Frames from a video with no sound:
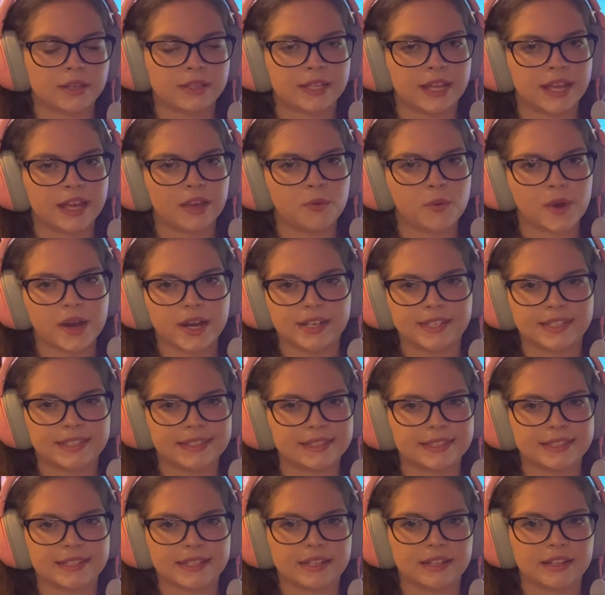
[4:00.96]
They were
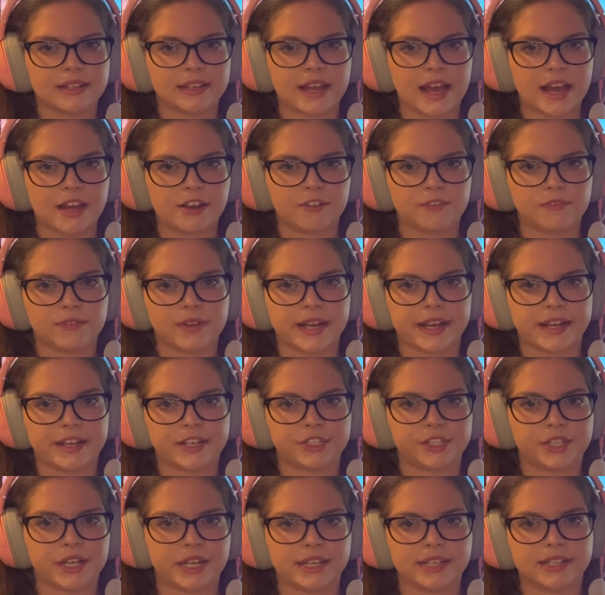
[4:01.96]
still kind of like
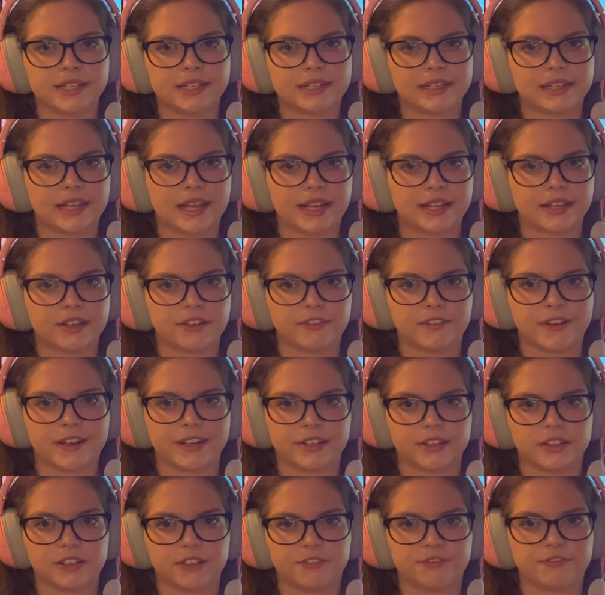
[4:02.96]
shaded like a
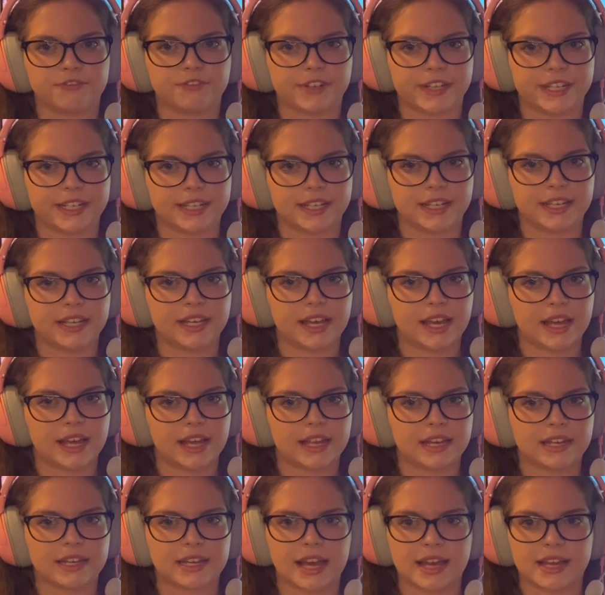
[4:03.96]
regular 3D,
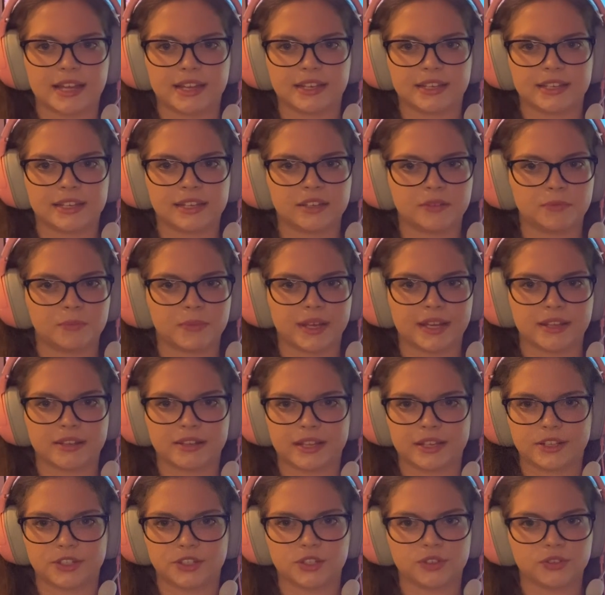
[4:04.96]
and I didn't pay
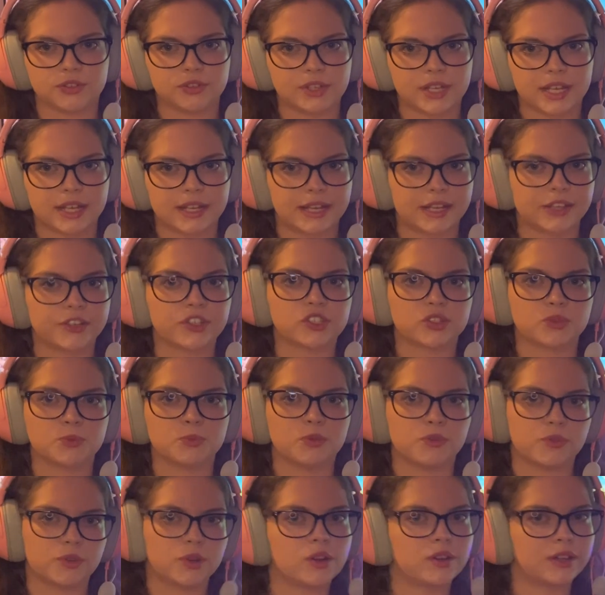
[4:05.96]
attention to that. I just
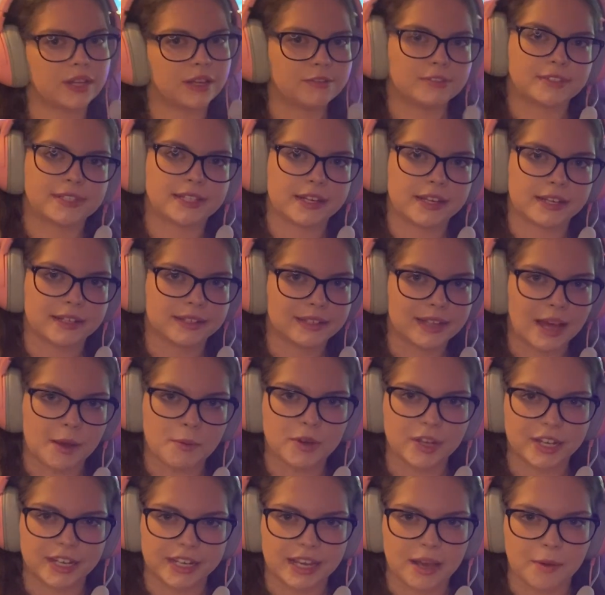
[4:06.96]
moved on. I was like,
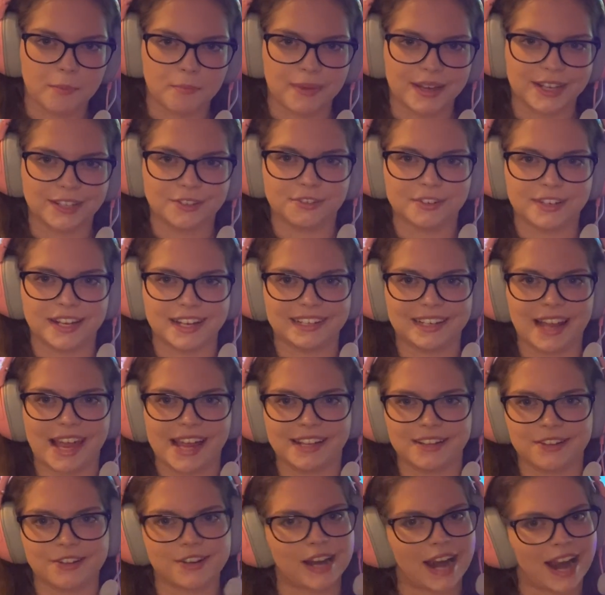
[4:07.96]
I'm gonna come back to that
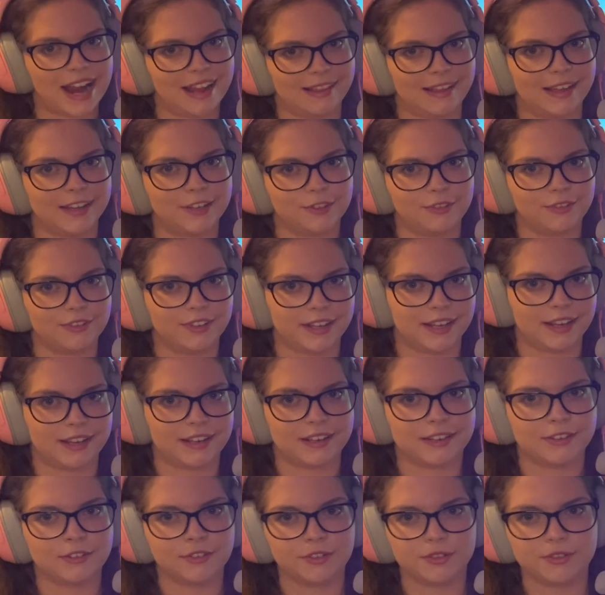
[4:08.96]
later. I like to
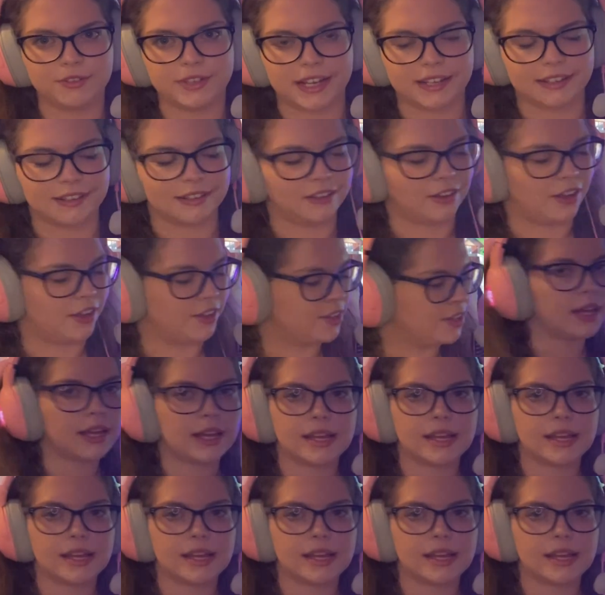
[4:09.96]
do that a lot.